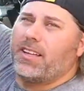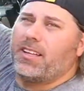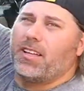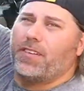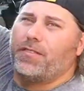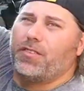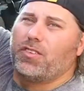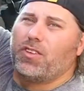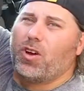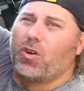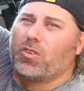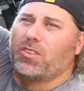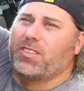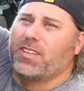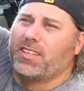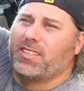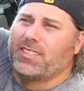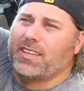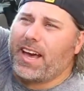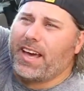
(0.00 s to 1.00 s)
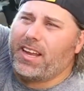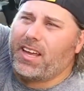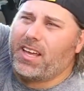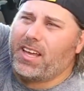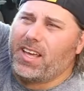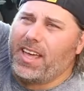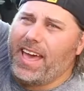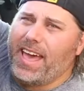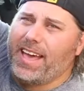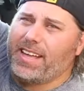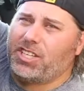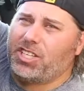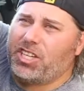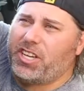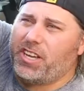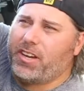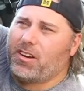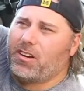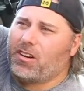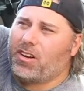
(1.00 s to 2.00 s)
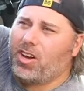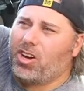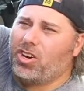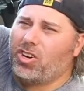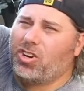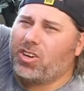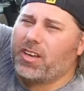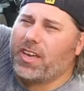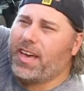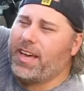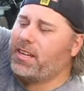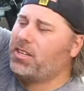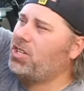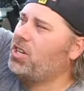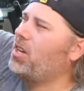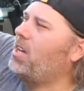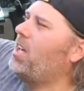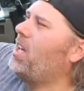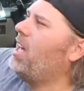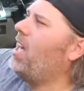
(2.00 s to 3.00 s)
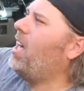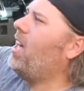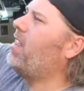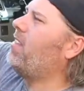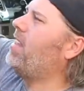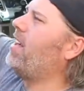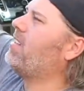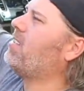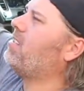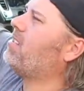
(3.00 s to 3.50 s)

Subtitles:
If you notice, it's got an edge here, a hook edge that